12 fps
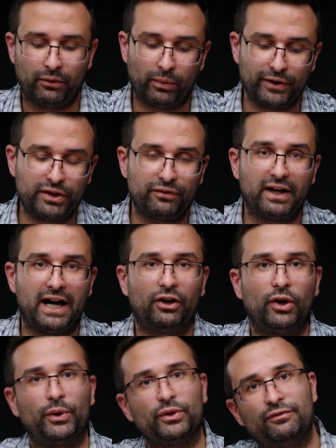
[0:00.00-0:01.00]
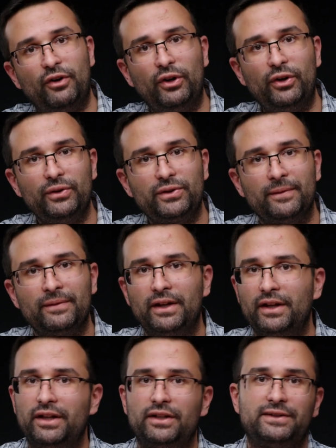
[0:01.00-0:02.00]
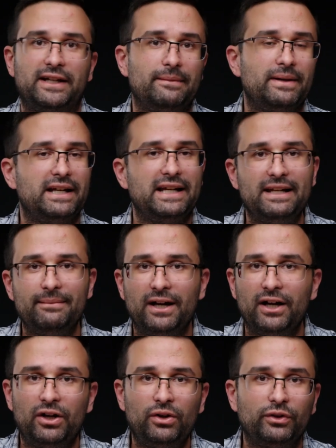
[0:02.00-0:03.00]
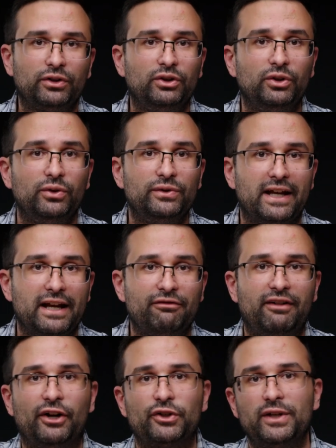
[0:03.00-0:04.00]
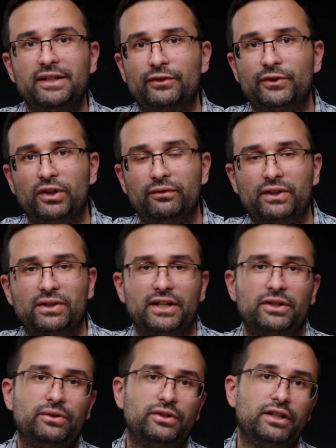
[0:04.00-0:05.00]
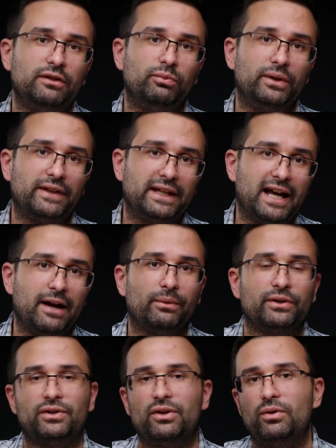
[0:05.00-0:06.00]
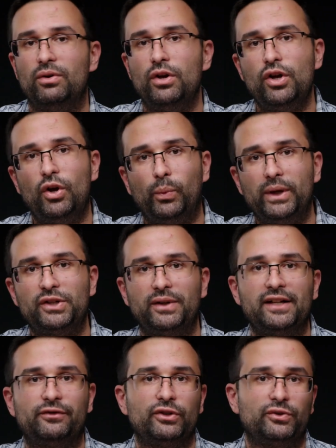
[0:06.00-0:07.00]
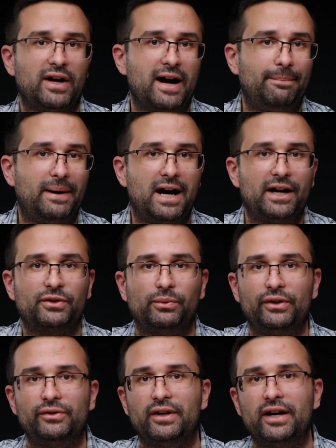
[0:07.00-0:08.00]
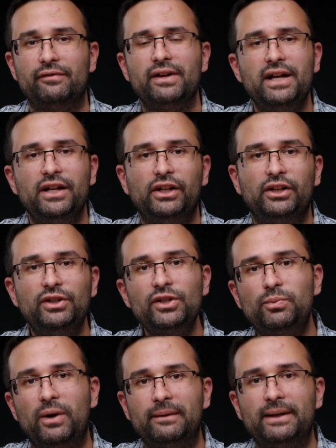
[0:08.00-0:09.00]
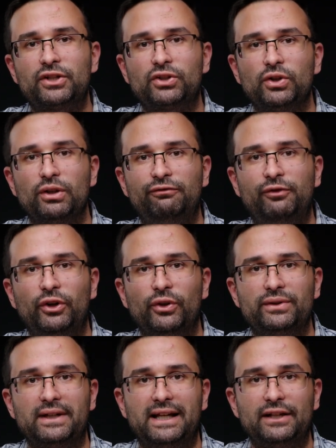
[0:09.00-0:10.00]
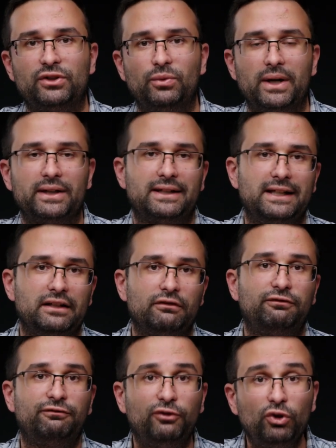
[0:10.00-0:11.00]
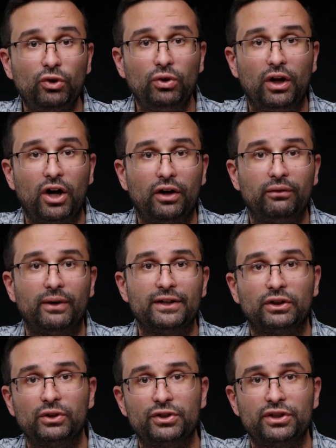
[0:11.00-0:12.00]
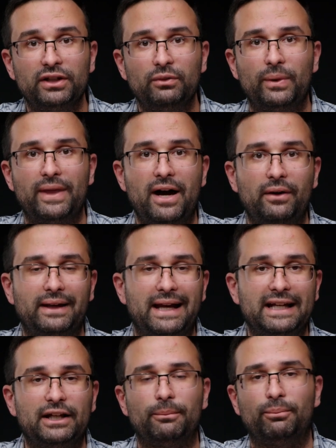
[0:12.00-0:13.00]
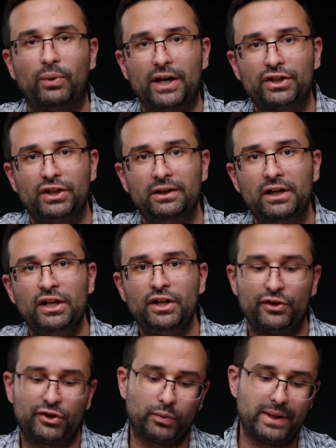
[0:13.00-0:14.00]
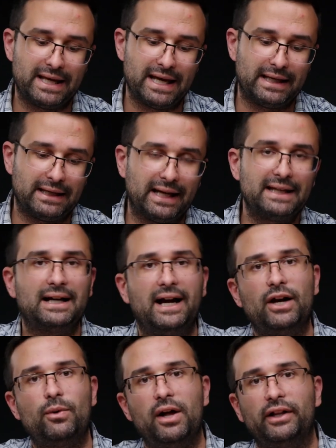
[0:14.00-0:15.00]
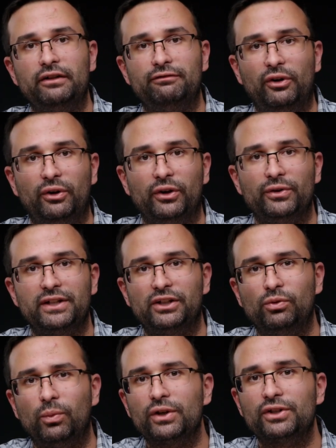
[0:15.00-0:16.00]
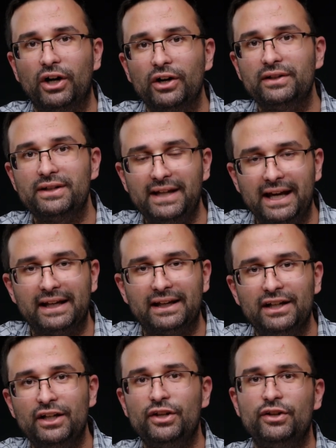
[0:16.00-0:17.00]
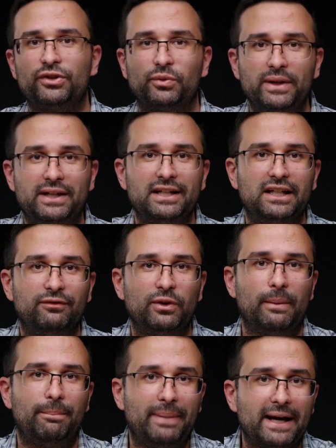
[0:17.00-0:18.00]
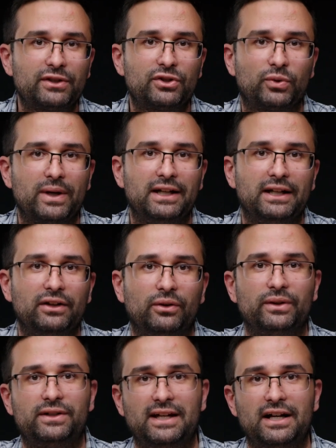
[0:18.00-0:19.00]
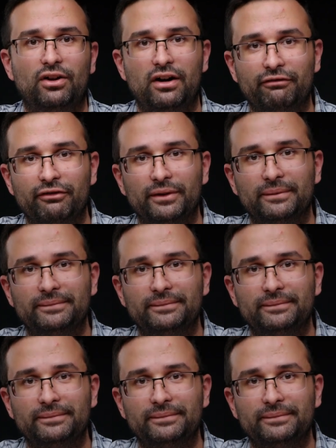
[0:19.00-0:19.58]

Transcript: Once you've got all those photos, send them in an email, use a file transfer service like you did with the camera. So WeTransfer, Dropbox, OneDrive. You just want to make sure the photos get to us in full resolution without any compression, so we get nice high quality photos that you worked hard to take so we can give you the best trade-in or sale offer.